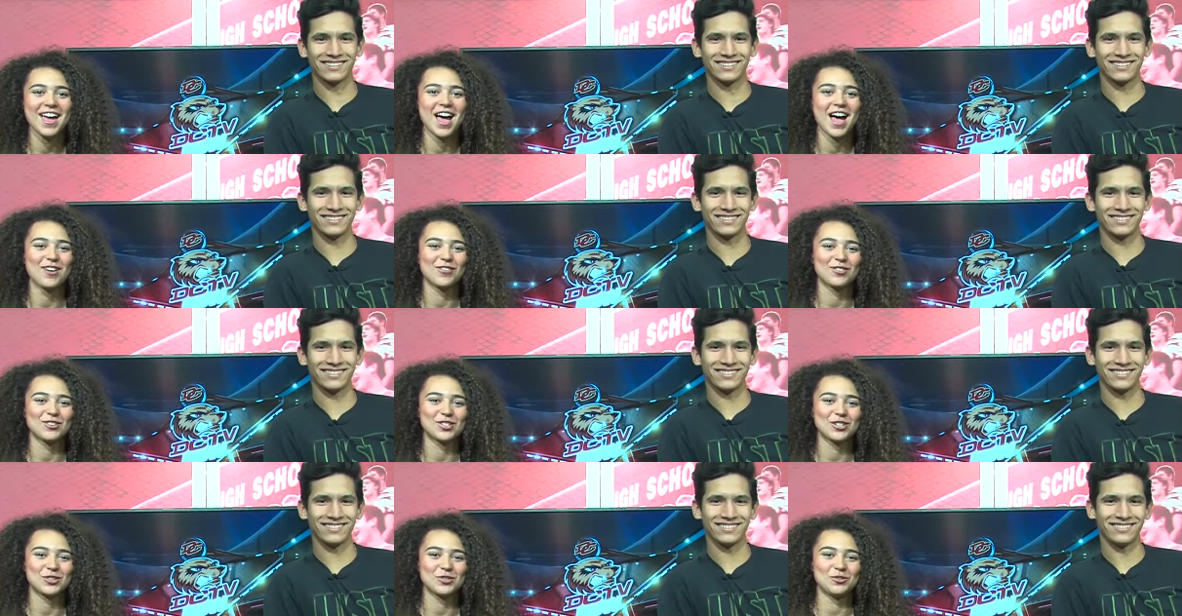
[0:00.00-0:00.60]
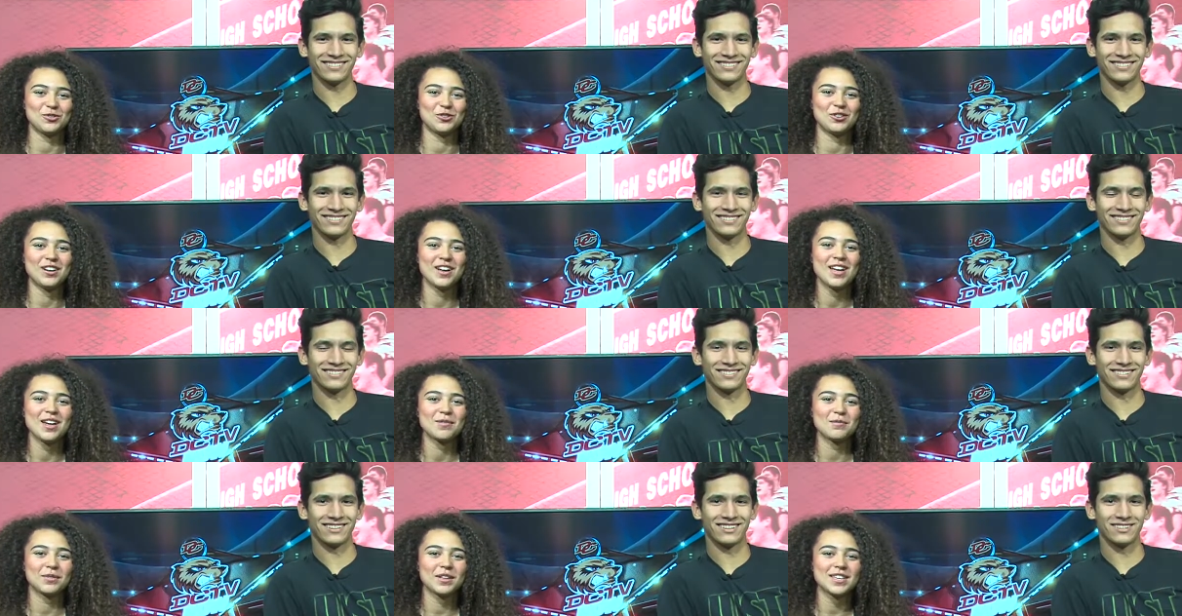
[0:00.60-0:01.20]
Speaker 1: after school.
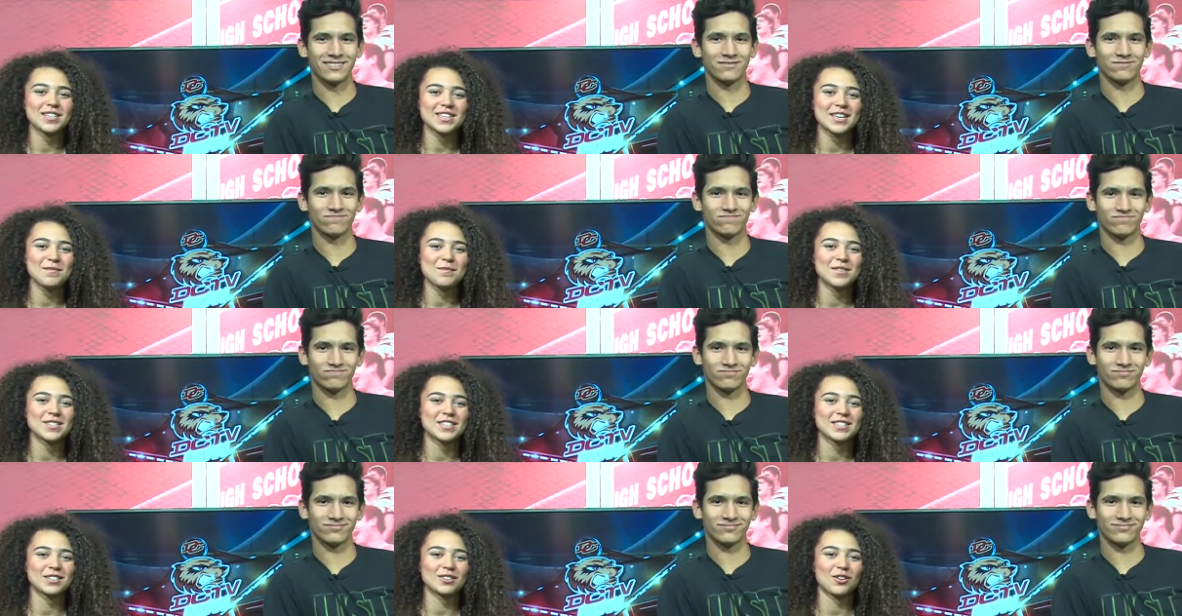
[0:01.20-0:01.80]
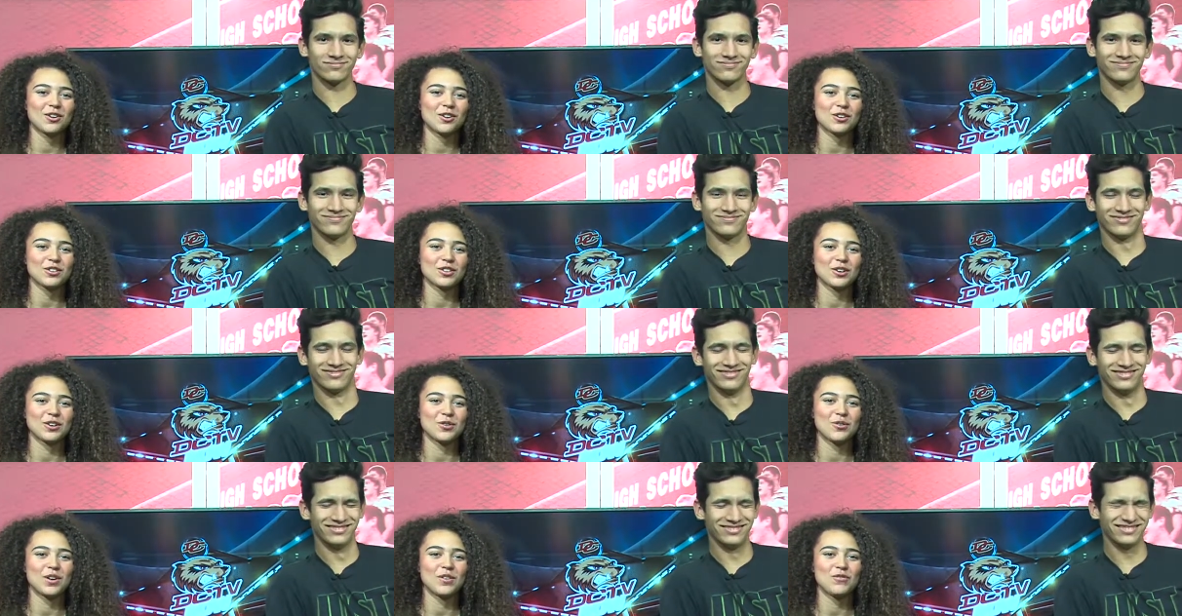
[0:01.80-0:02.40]
Please let Mrs. Clark
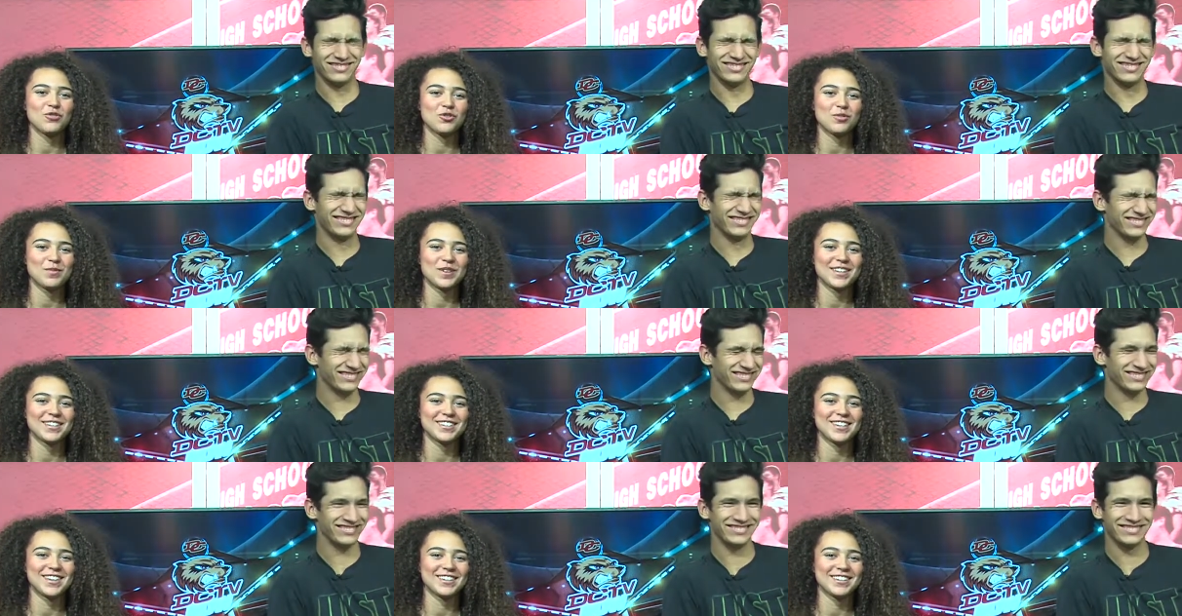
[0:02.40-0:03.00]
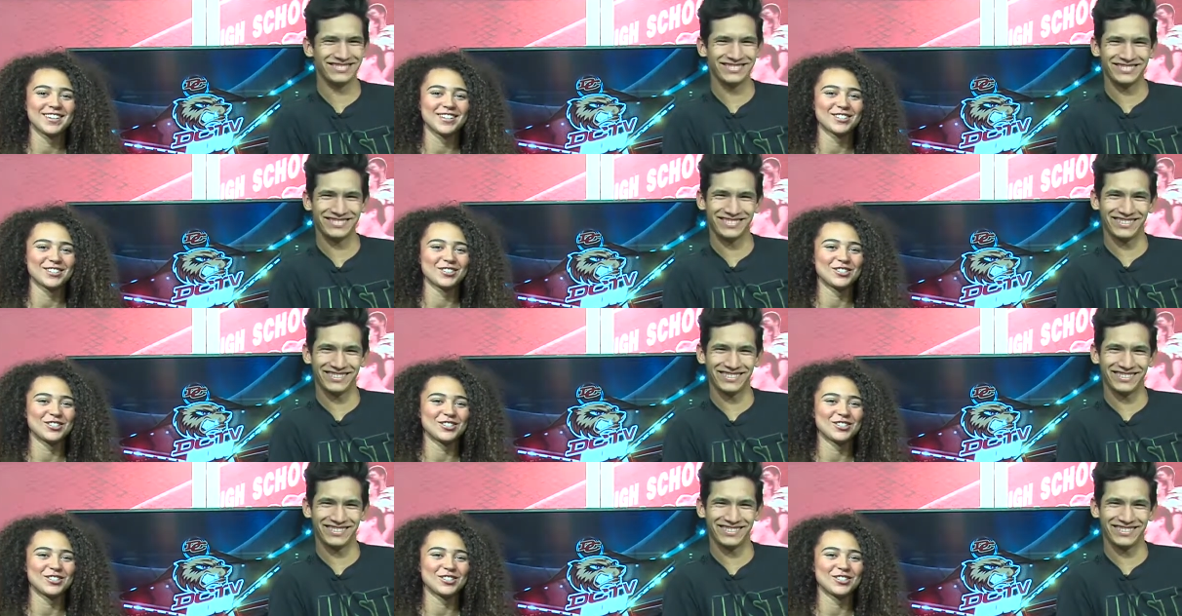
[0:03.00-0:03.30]
know if you will be attending so